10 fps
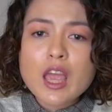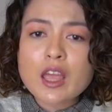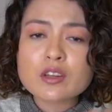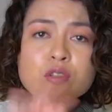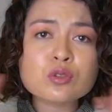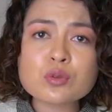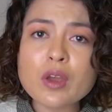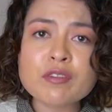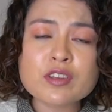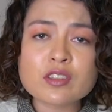and do
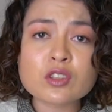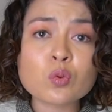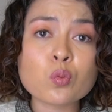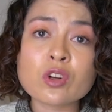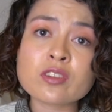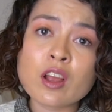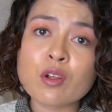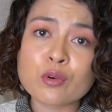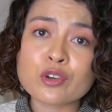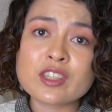everything that the World
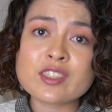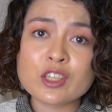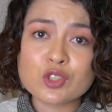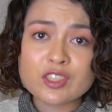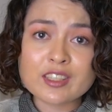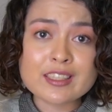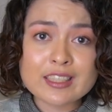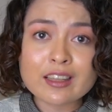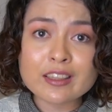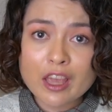Health Organization is like
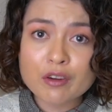telling